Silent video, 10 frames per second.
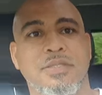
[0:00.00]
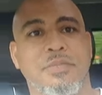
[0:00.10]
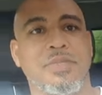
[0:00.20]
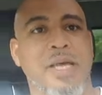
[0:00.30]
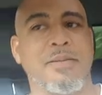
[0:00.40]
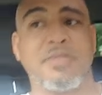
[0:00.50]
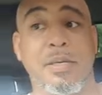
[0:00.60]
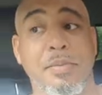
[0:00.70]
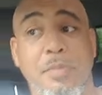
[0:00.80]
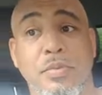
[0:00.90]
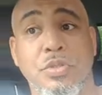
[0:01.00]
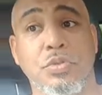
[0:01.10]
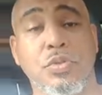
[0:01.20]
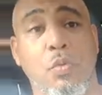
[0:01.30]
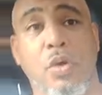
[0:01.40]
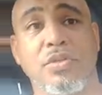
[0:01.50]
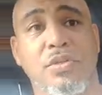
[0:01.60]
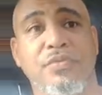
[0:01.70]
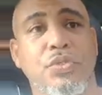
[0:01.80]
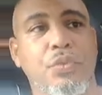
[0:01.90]
sometimes some people choose the
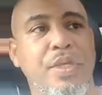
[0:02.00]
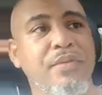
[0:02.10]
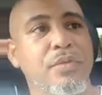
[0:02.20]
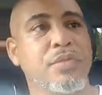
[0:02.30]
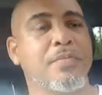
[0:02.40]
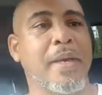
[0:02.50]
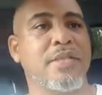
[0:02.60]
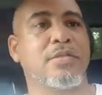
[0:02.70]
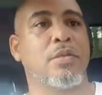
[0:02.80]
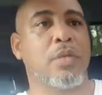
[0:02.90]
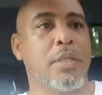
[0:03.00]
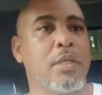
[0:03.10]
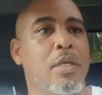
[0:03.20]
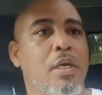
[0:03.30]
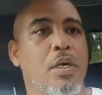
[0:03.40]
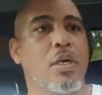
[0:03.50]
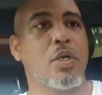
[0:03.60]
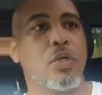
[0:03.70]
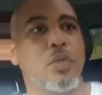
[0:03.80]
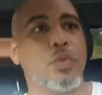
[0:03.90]
worser of two evils based on
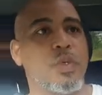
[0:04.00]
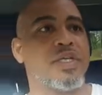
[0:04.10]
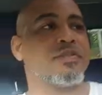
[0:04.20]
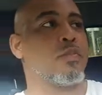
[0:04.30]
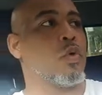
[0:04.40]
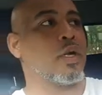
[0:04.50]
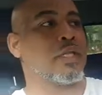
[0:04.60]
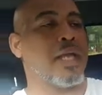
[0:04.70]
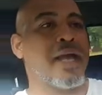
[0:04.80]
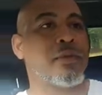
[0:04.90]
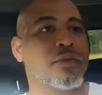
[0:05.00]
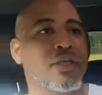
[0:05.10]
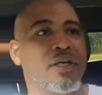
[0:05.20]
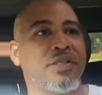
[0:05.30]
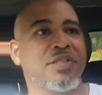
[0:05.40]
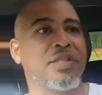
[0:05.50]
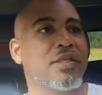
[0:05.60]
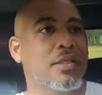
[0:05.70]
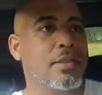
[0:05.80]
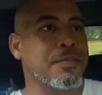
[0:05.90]
who is more in line with their
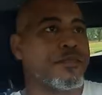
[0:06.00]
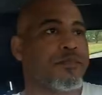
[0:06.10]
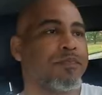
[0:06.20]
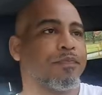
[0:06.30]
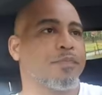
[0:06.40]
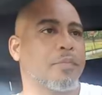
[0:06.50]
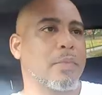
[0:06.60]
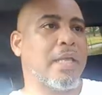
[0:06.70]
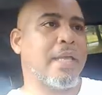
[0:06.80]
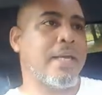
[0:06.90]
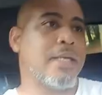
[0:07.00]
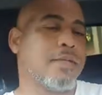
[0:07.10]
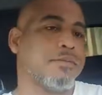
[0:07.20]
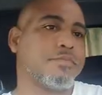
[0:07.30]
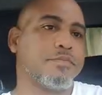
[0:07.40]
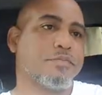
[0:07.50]
agenda and